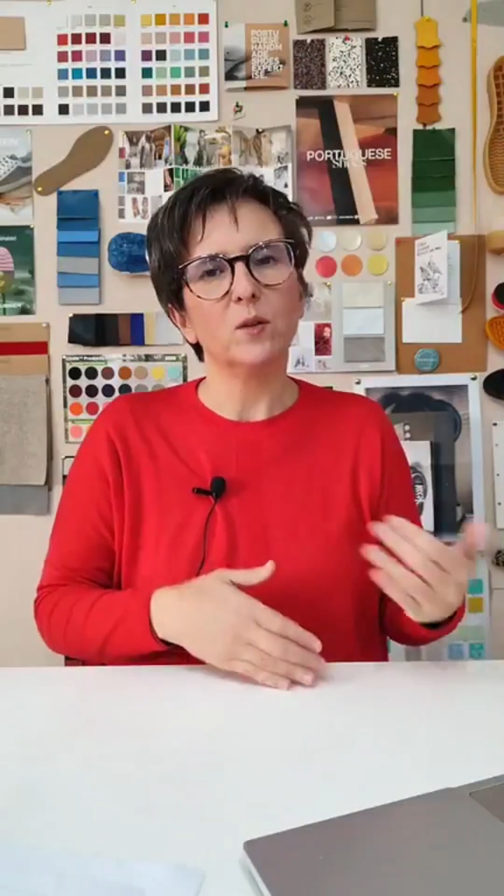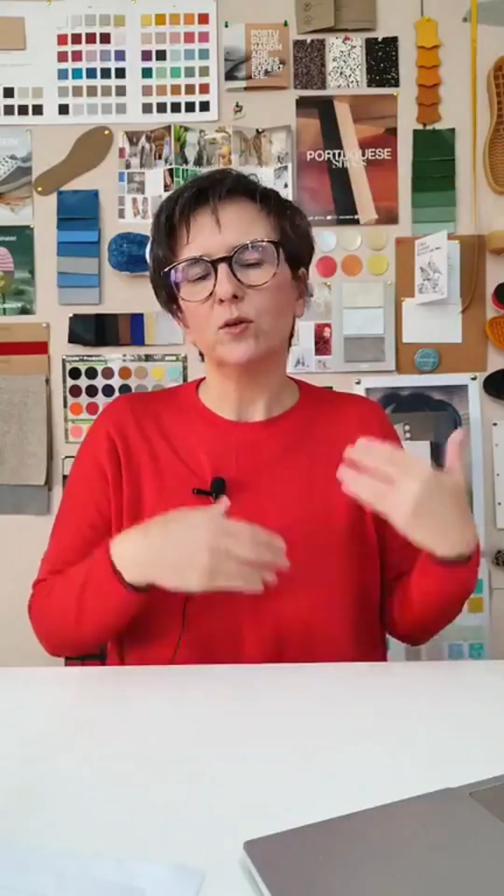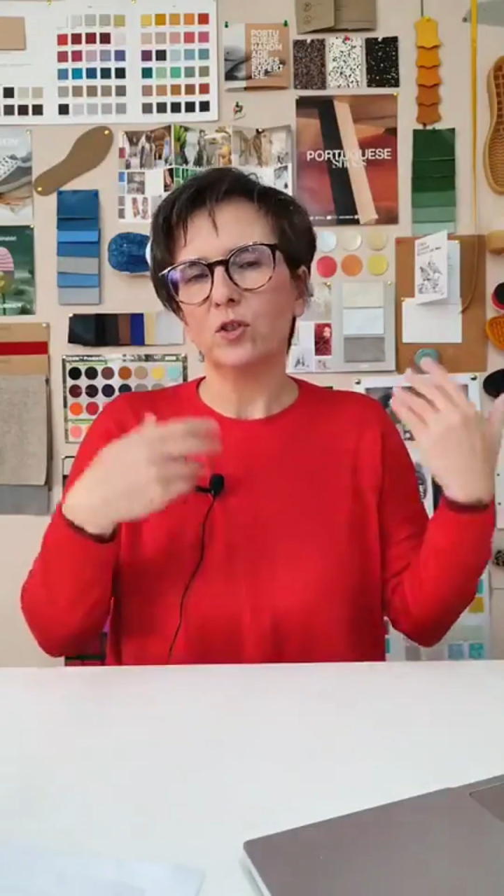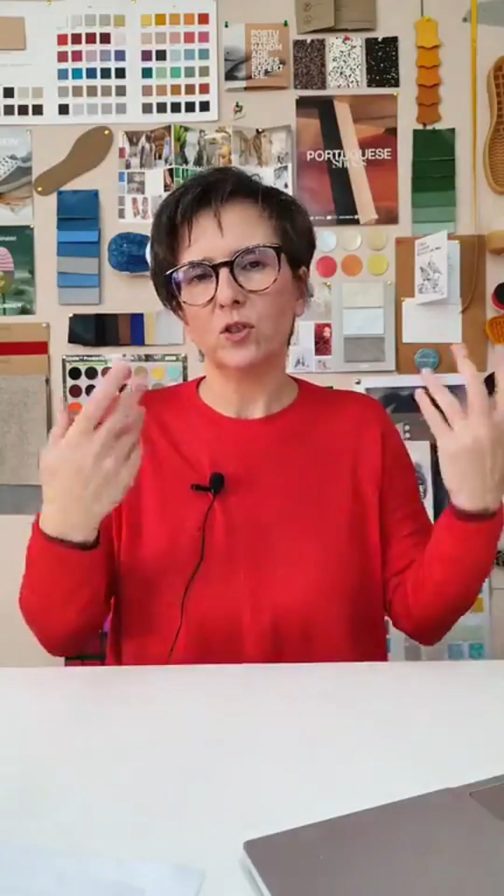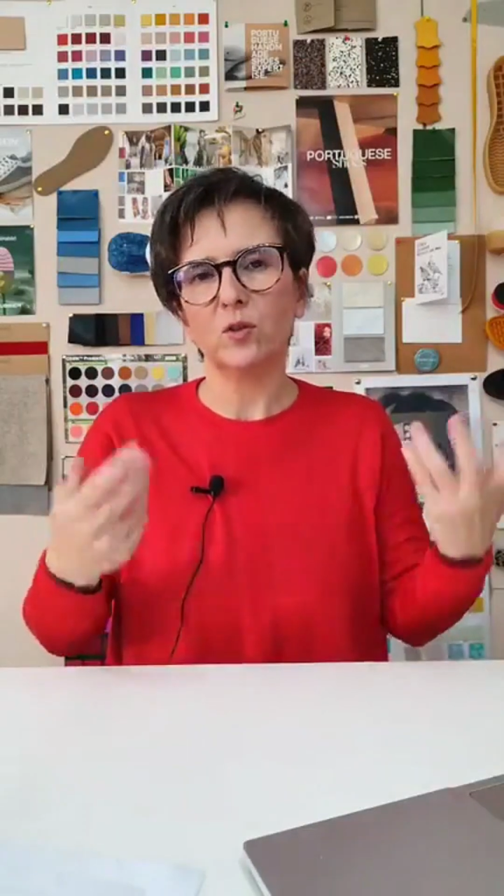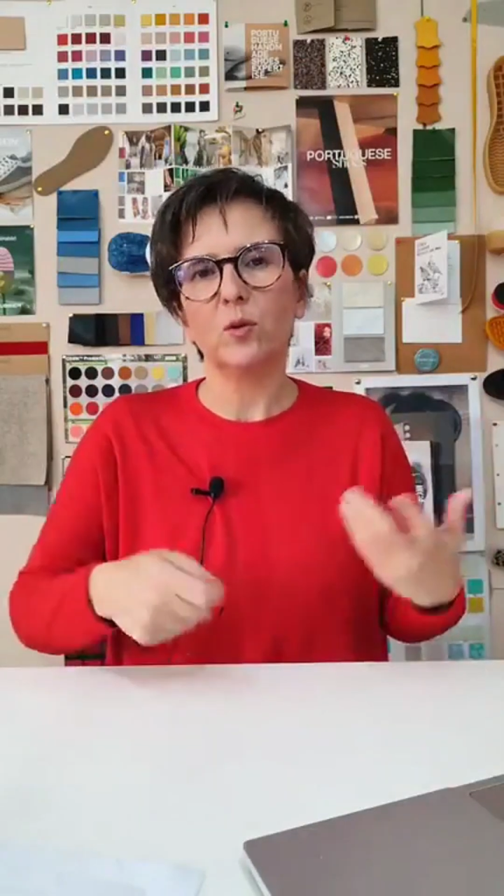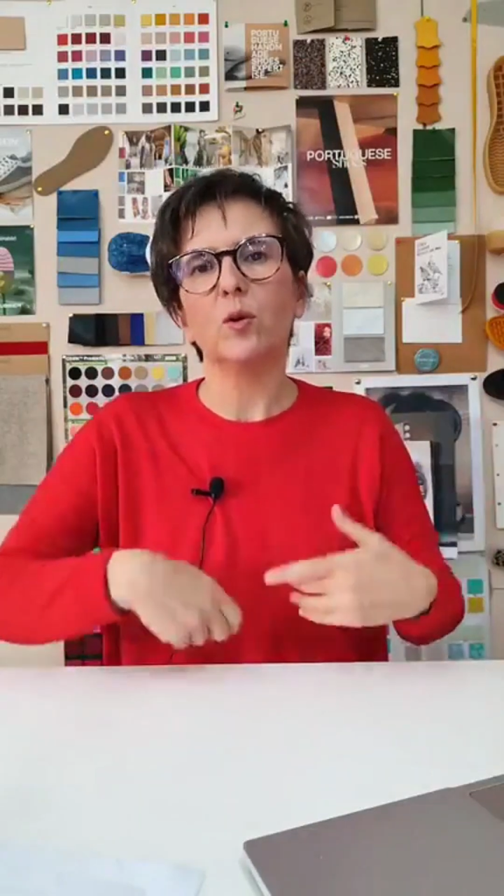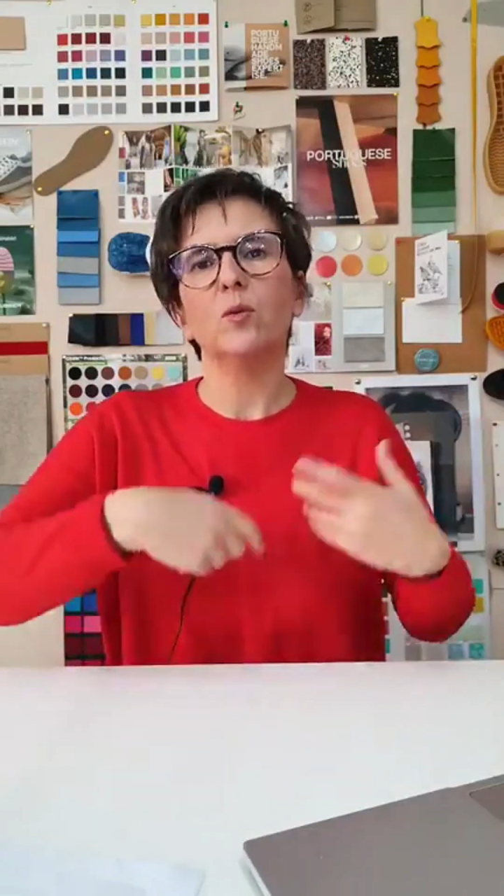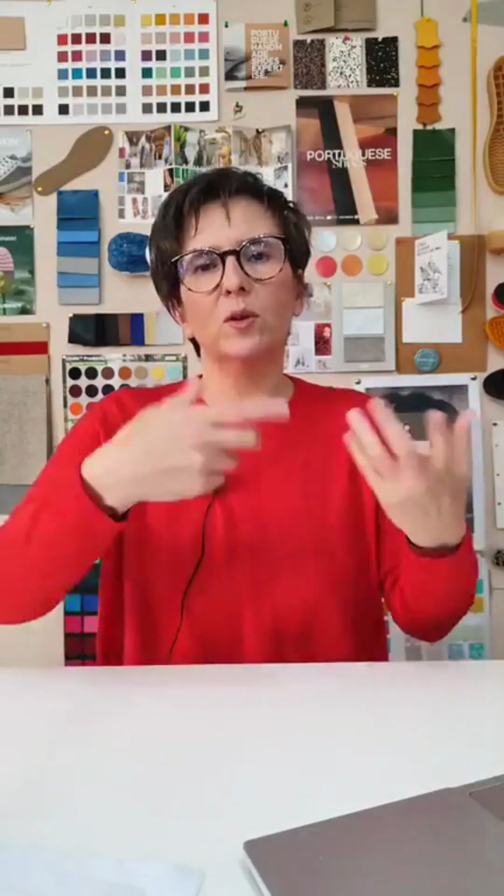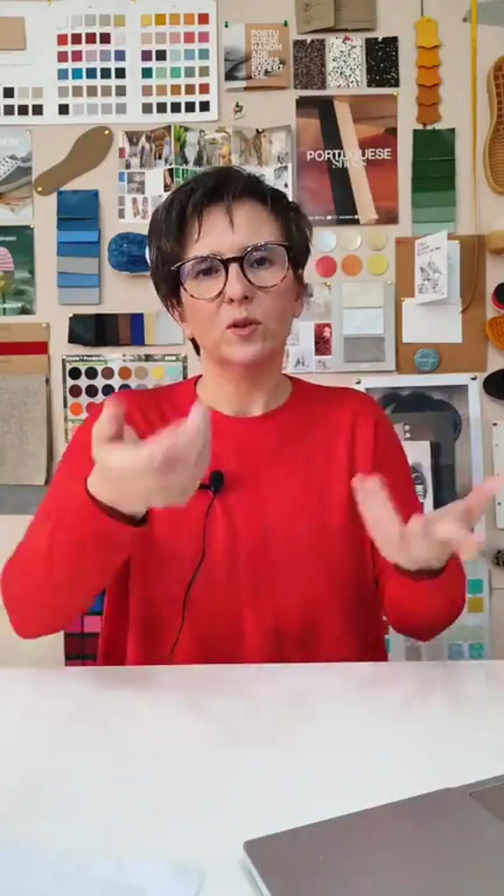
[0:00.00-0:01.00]
Don't just
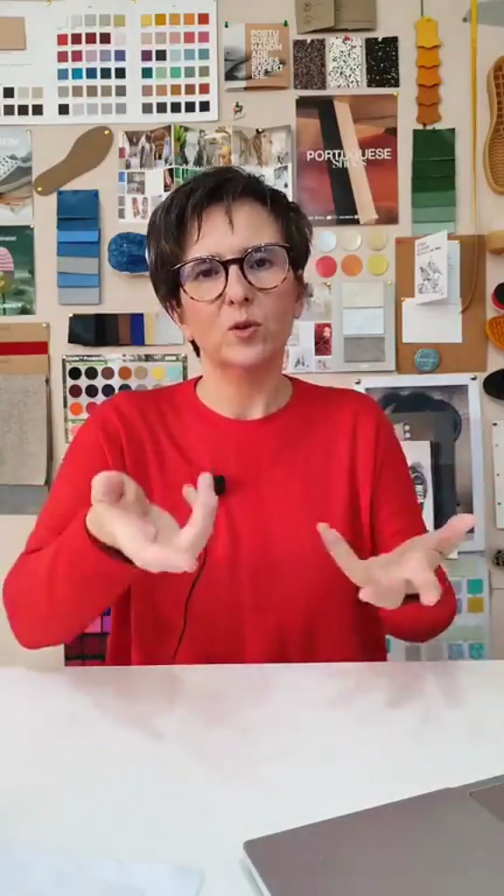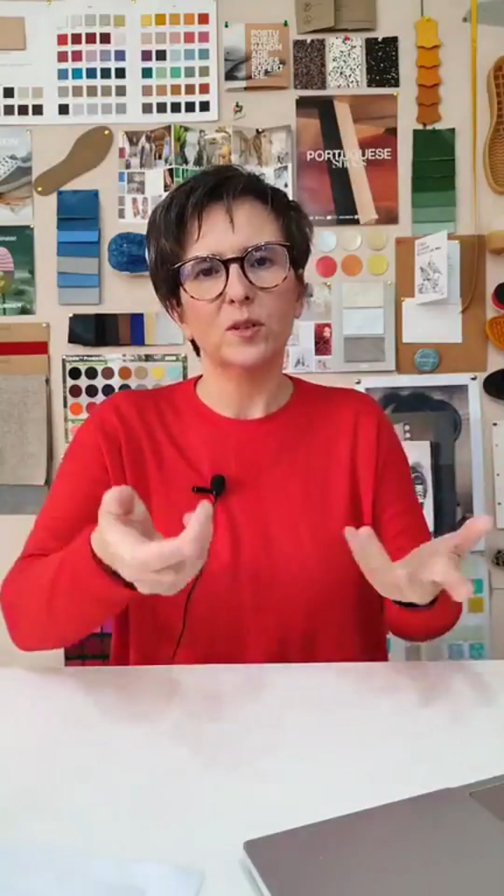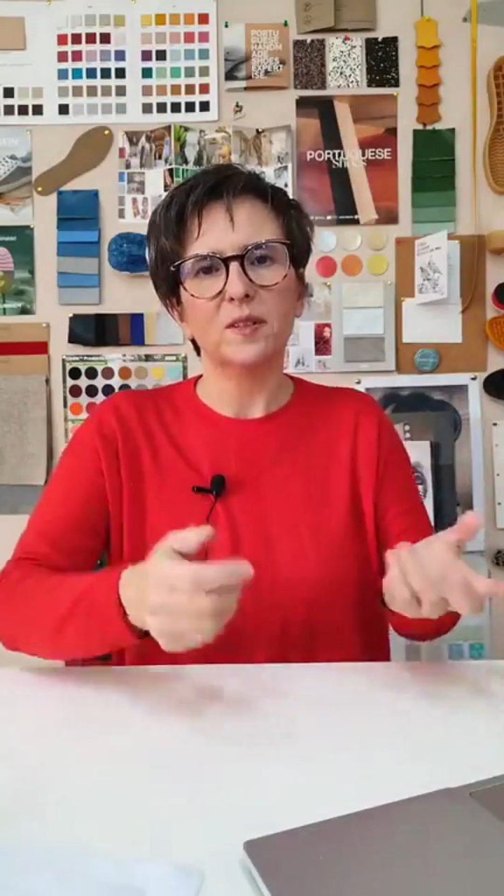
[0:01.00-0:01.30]
throw to the